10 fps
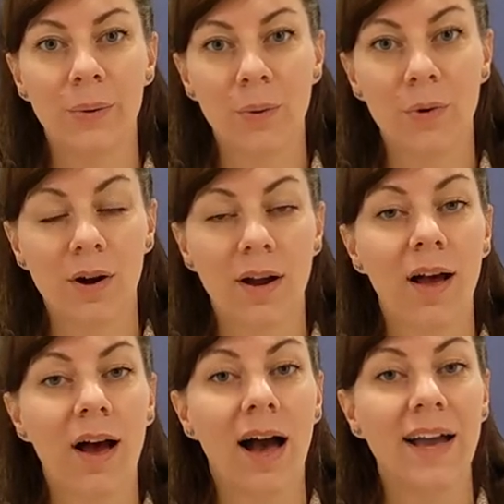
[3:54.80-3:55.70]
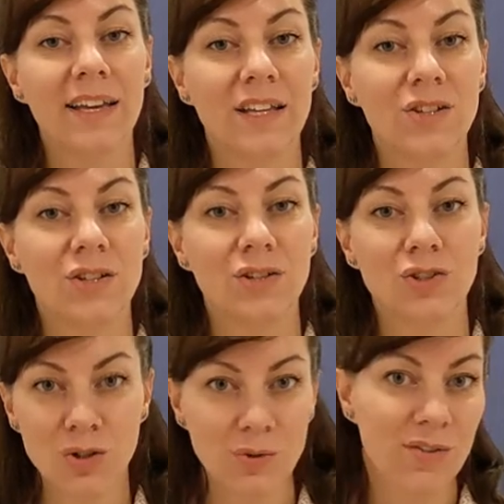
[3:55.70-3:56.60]
Or I can
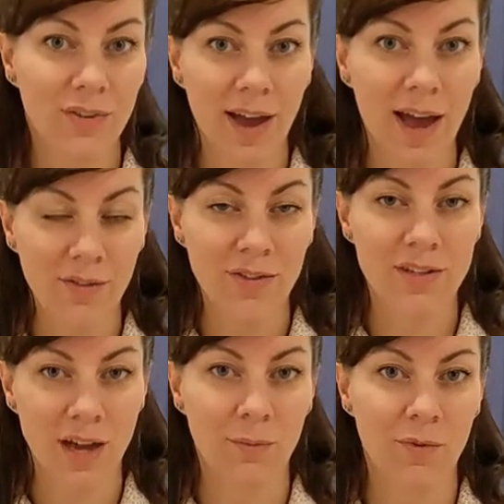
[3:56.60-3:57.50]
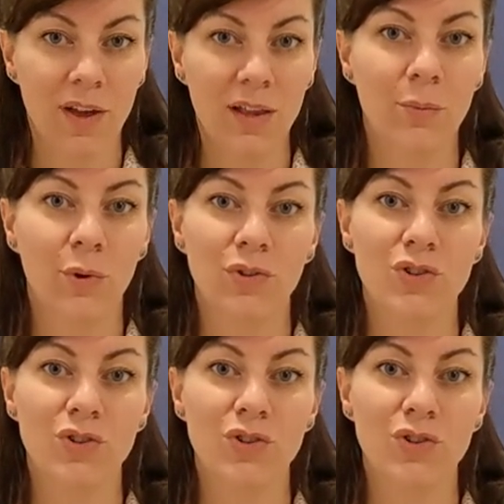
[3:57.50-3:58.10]
choose, if I have the time available,